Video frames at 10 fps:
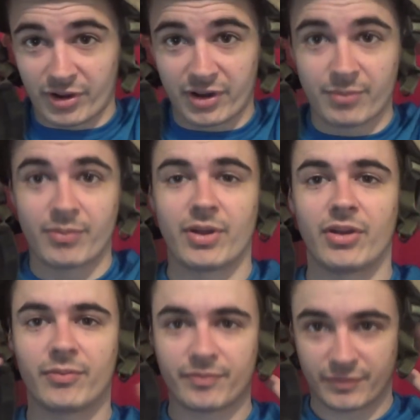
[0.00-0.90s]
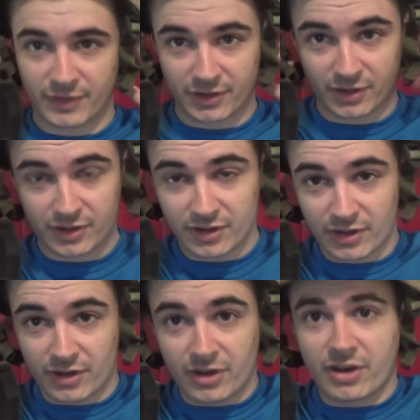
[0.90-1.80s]
on it, but
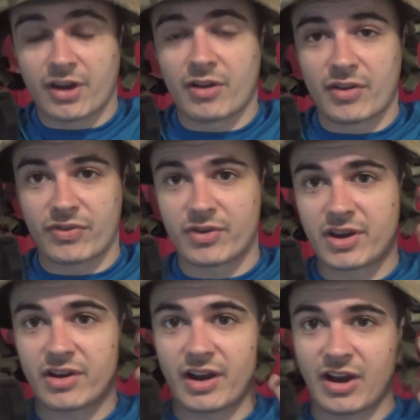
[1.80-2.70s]
you know, if you needed a